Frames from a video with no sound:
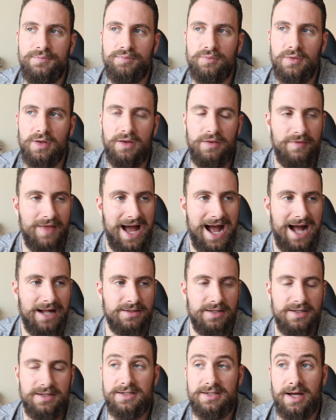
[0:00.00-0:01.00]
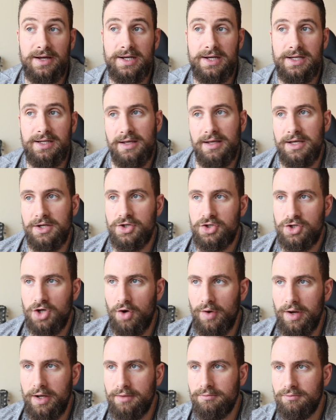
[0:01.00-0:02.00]
that study is
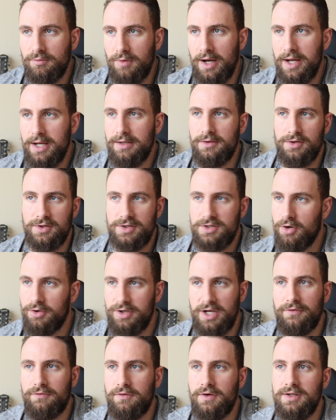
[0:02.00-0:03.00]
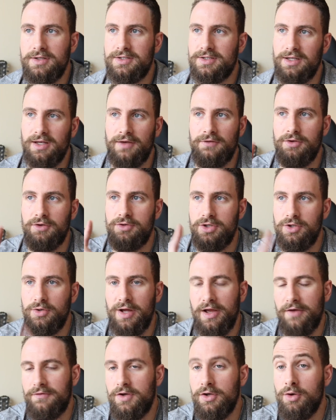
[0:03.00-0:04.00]
showing, right? There's no difference if you do
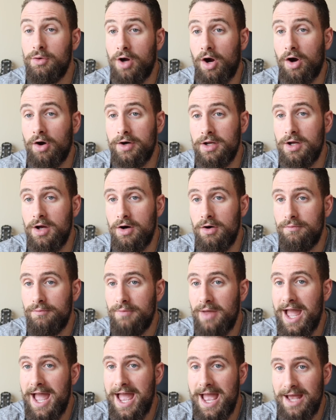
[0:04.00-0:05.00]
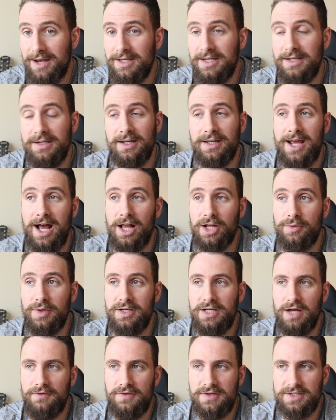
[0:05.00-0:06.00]
cardio and eat in a calorie
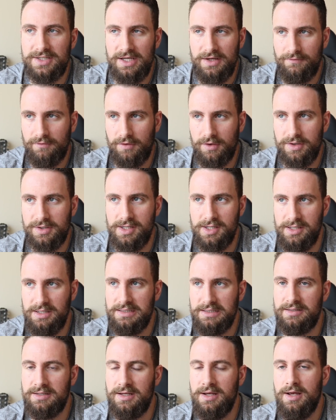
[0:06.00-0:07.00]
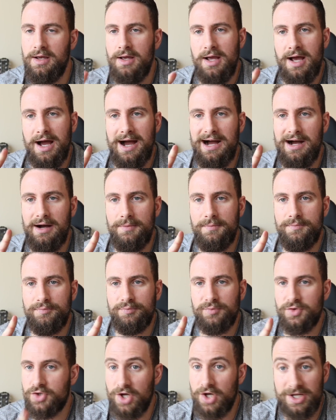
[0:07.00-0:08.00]
deficit versus
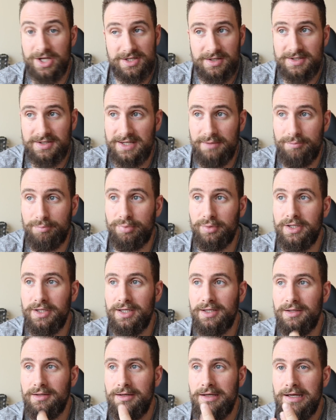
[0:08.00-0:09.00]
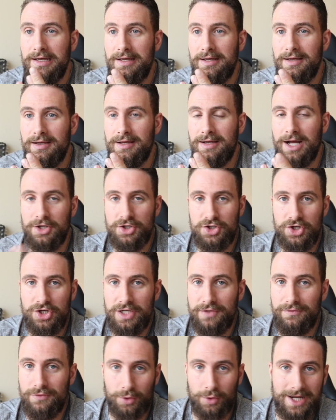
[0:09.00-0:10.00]
just simply
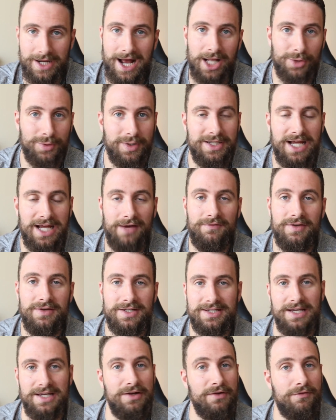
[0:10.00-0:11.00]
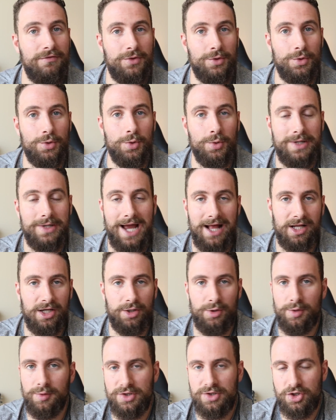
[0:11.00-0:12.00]
achieve your calorie deficit through
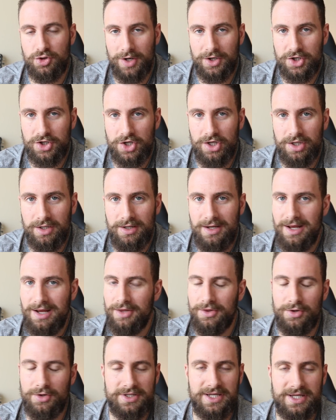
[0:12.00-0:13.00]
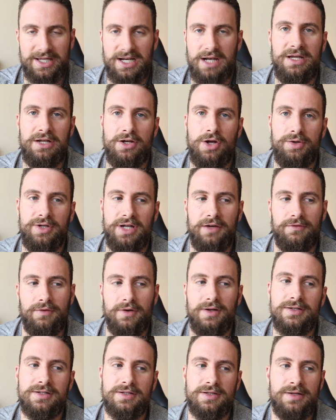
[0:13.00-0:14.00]
calorie restriction. There's going to be no
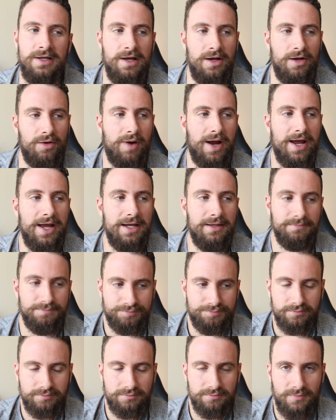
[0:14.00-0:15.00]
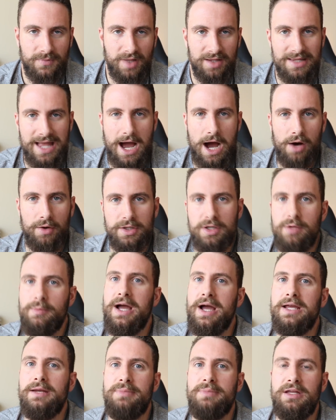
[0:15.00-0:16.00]
difference, right? Now you
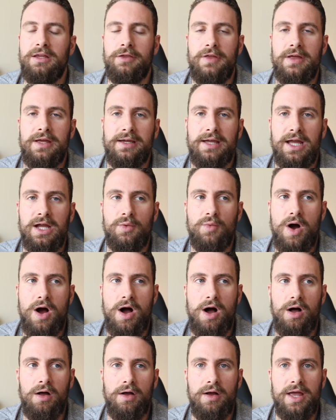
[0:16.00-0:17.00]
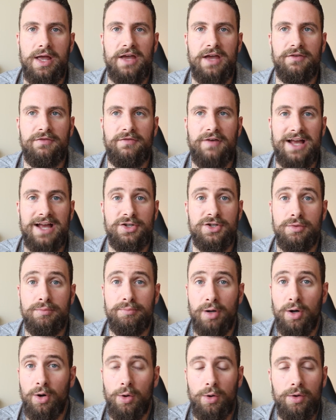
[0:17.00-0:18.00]
might be thinking, well, if I do
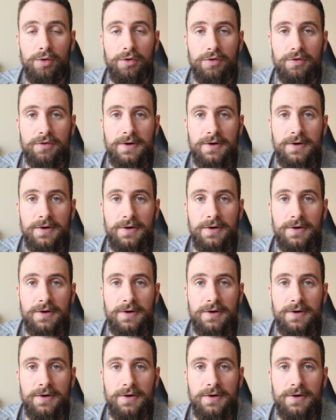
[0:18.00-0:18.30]
both,